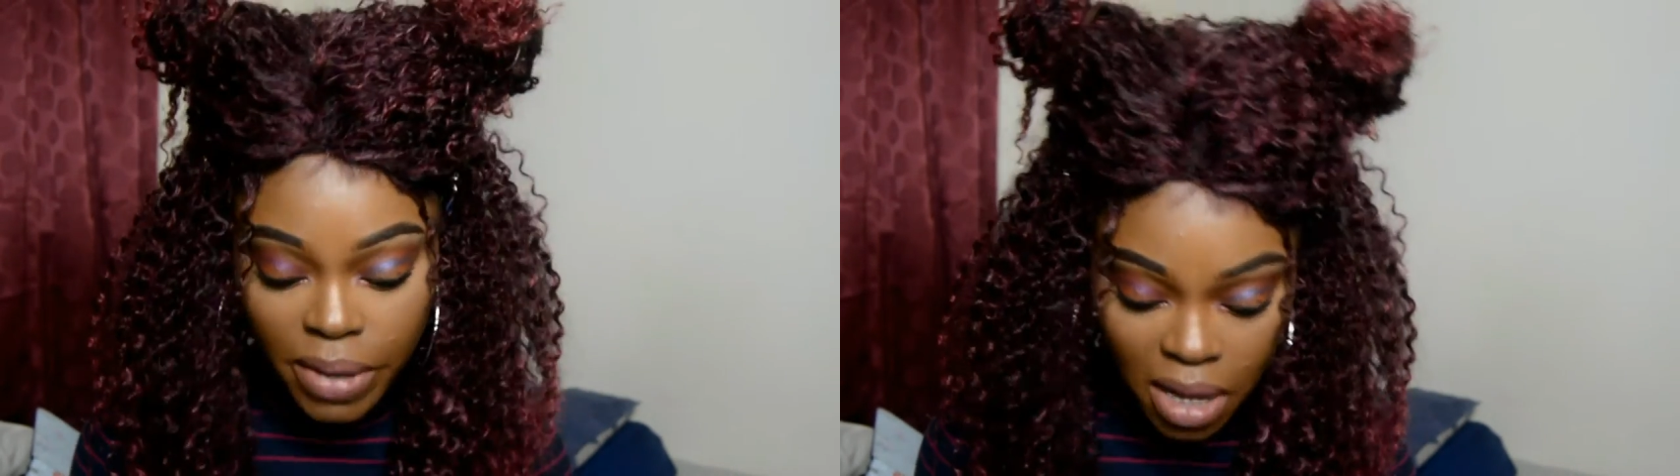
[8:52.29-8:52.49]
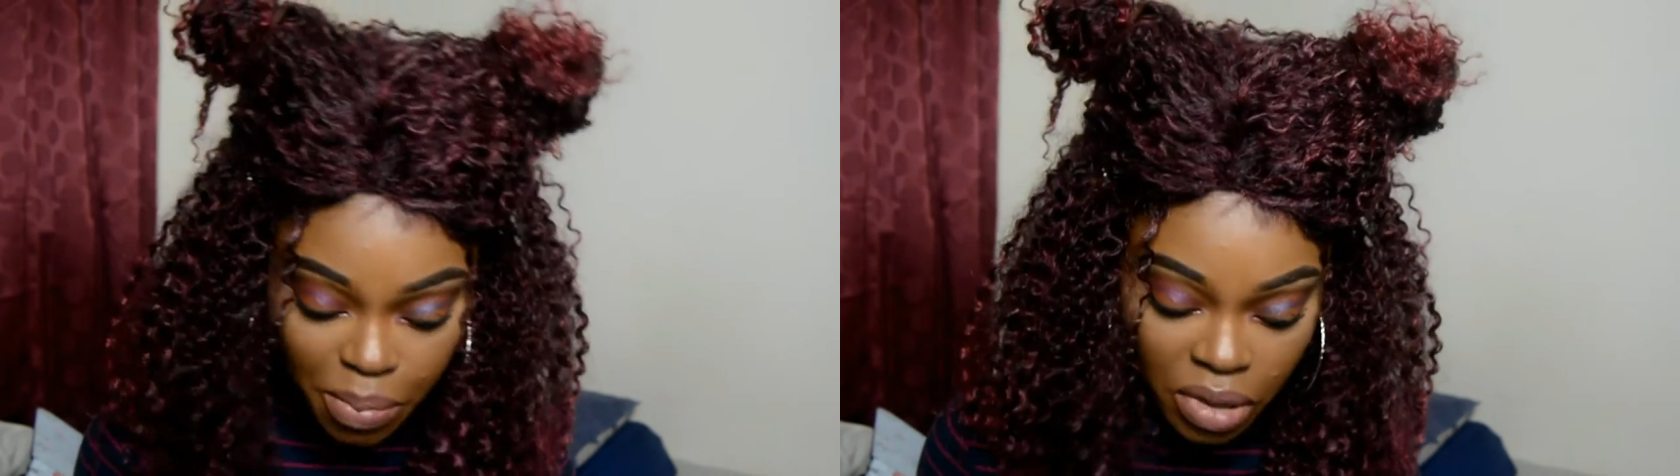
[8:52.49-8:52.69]

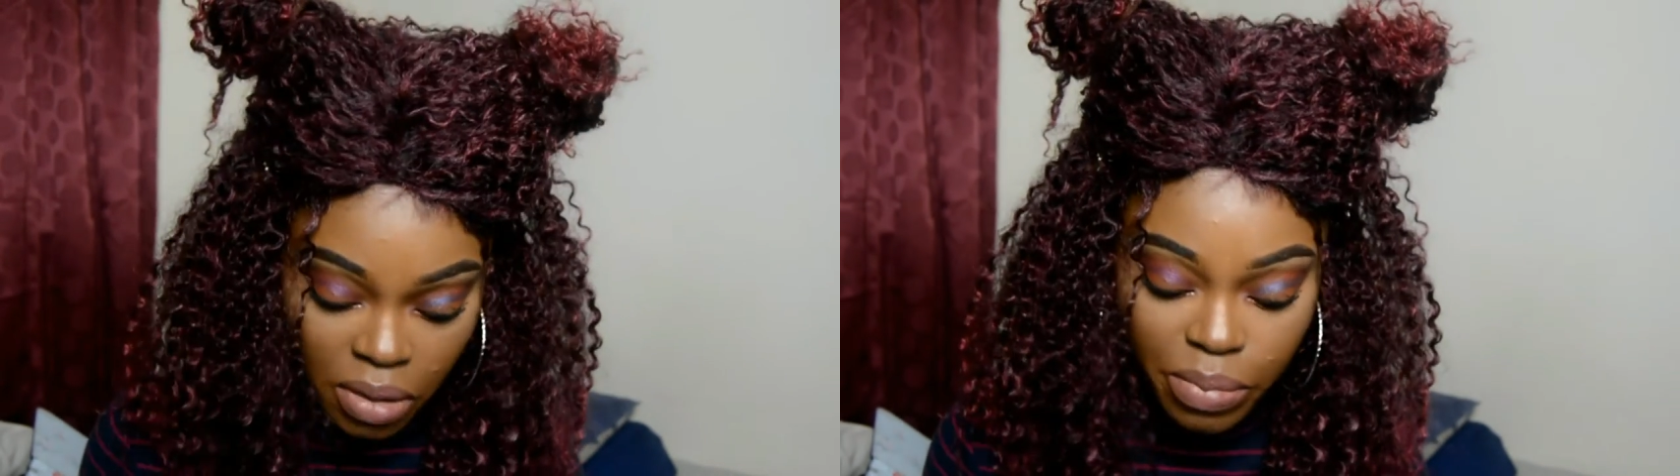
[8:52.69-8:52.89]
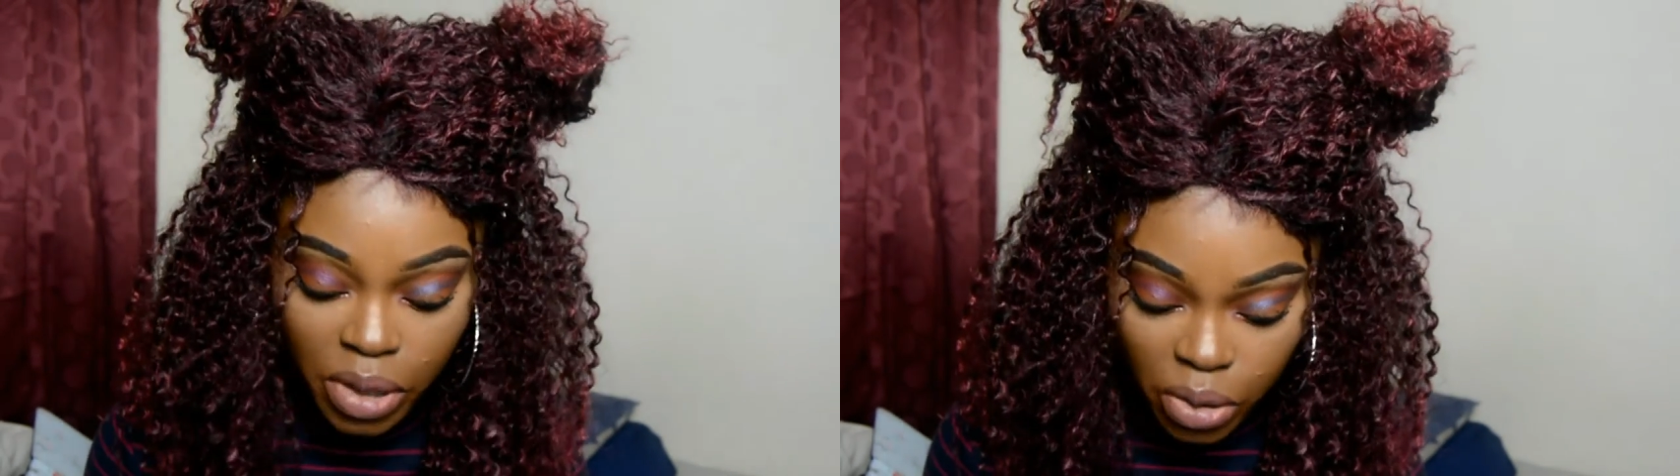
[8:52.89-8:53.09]
makes me
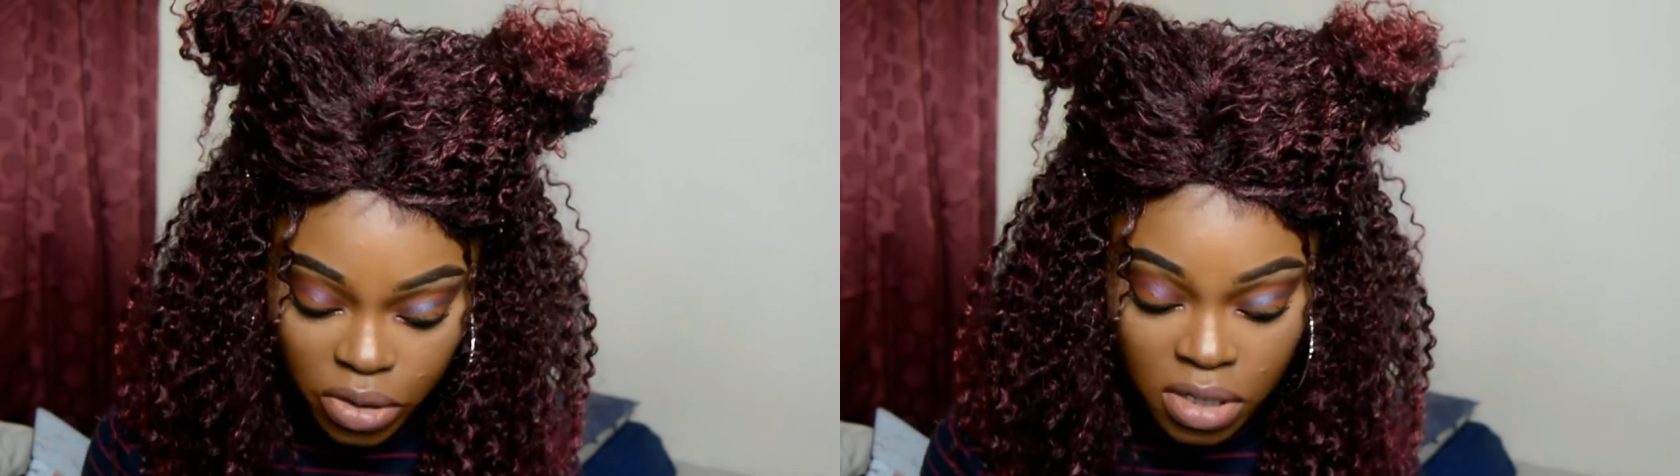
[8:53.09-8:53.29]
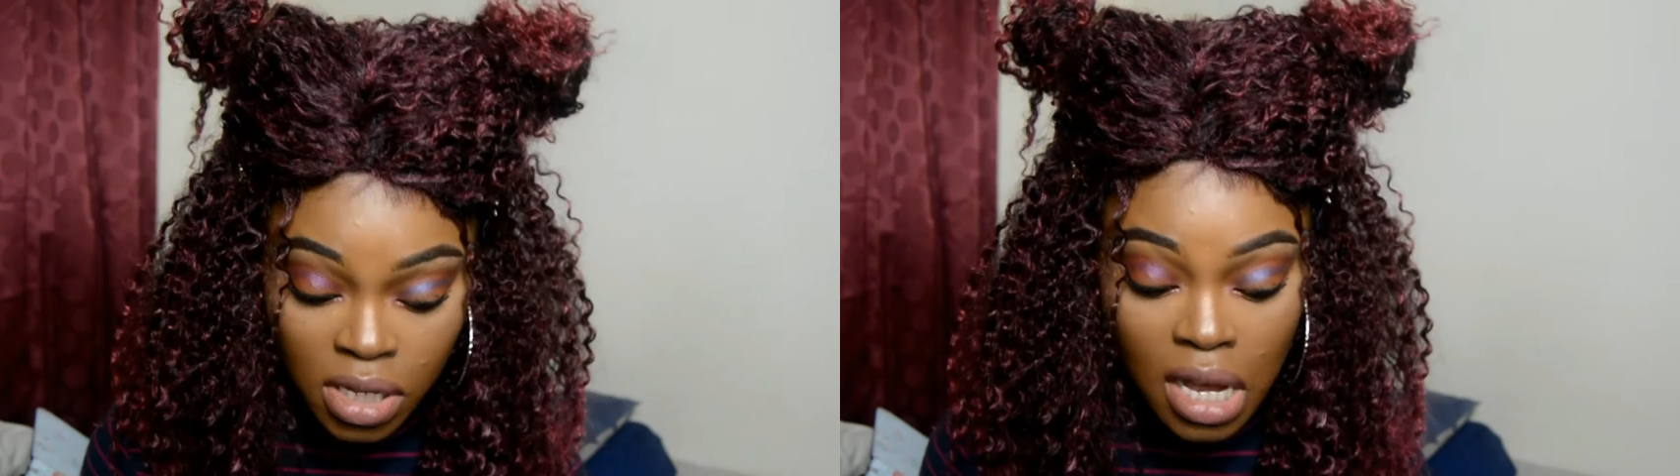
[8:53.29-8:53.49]
happy
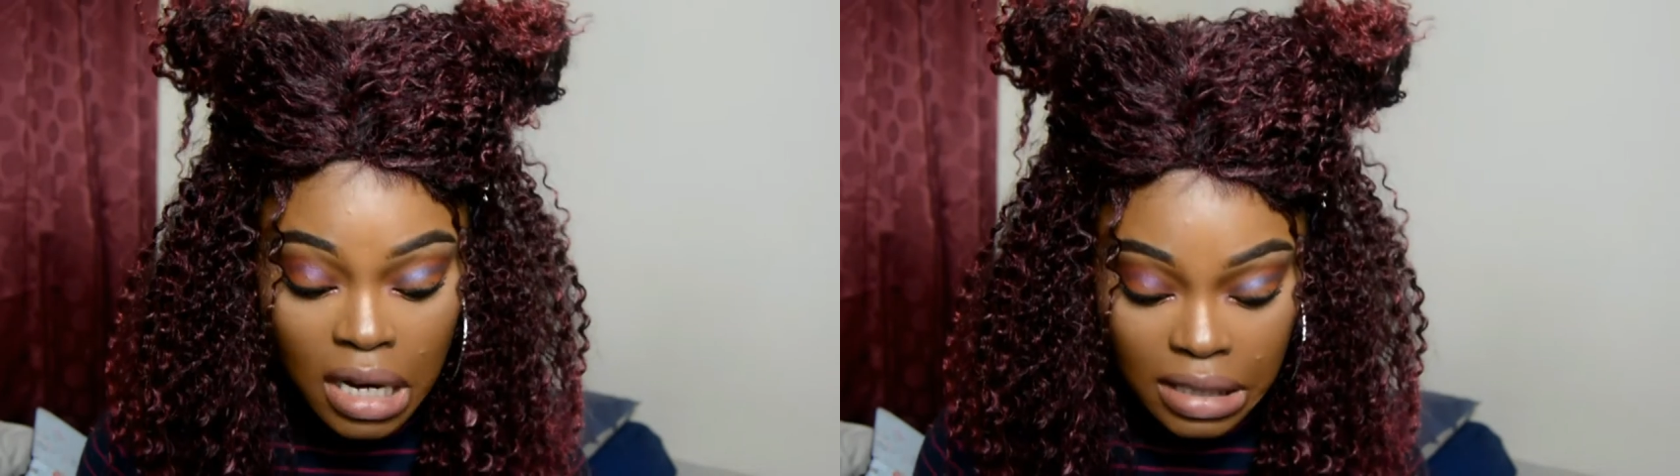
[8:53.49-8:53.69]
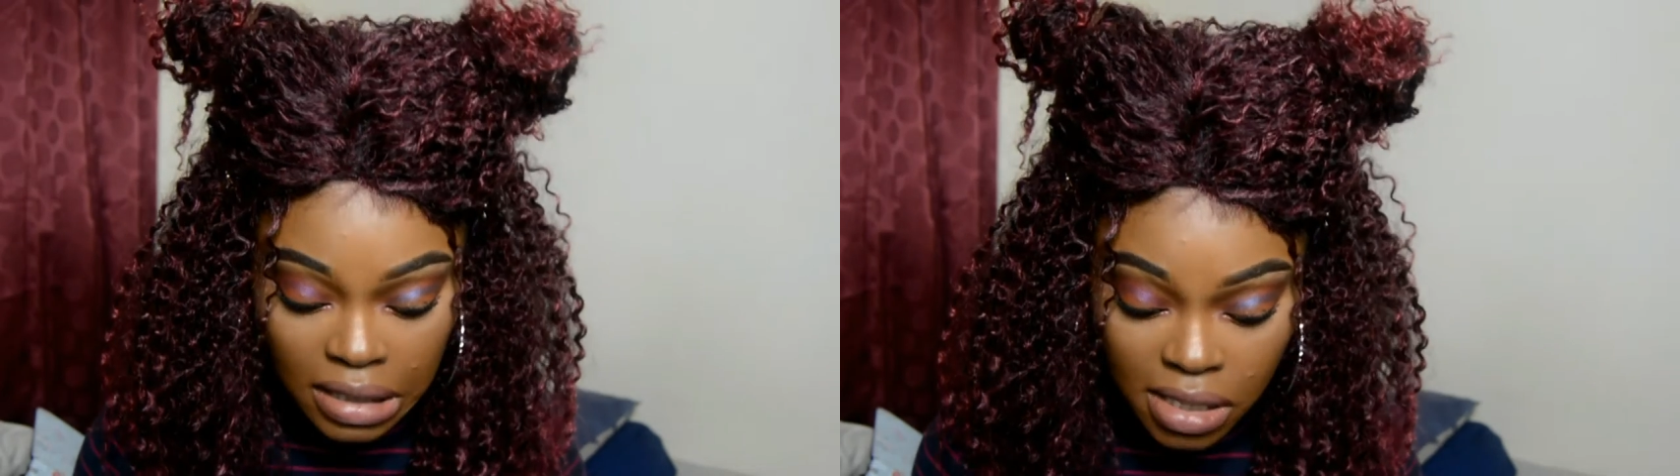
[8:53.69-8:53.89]
because